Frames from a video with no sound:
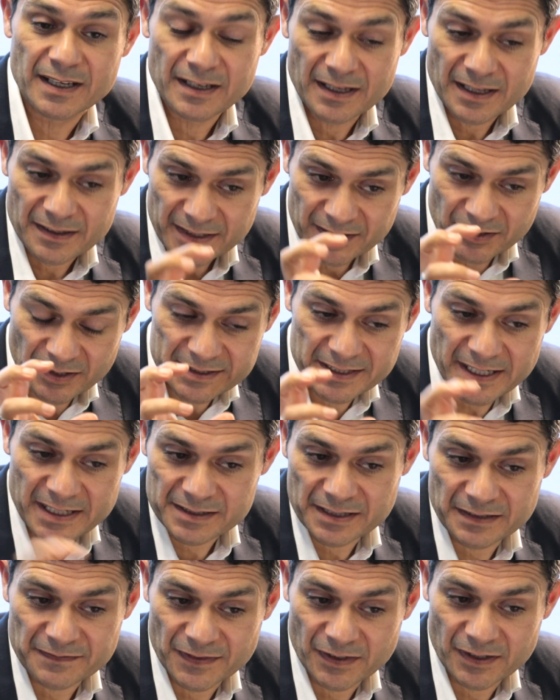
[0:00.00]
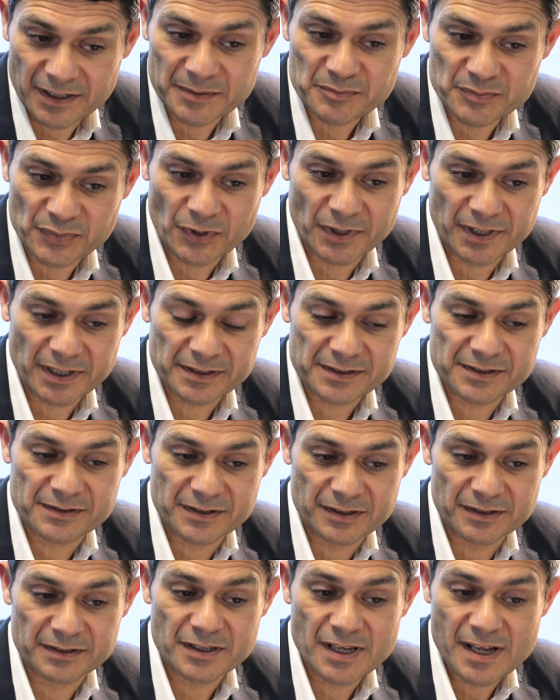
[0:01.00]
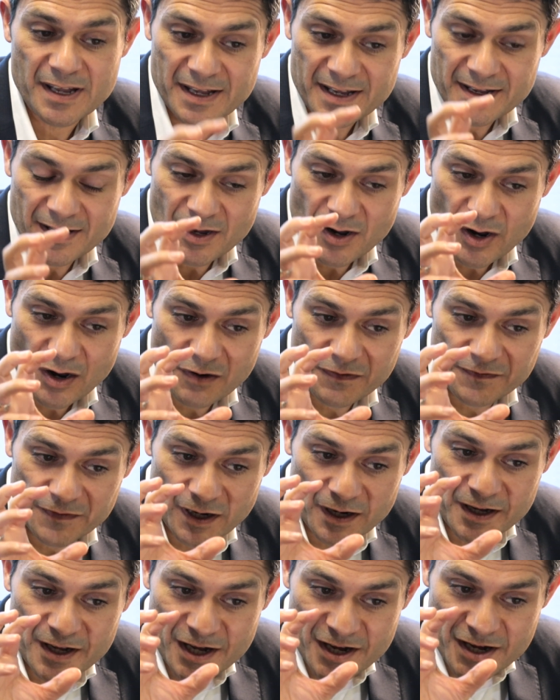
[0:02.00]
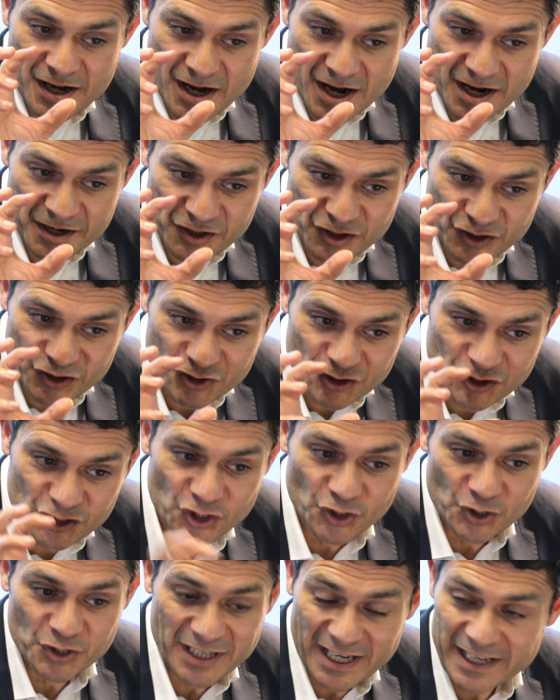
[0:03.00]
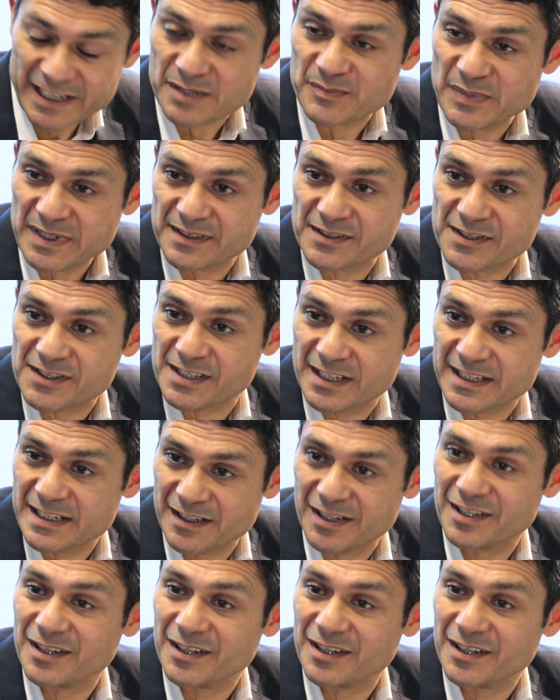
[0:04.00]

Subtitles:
then identifying products that offer a good ABC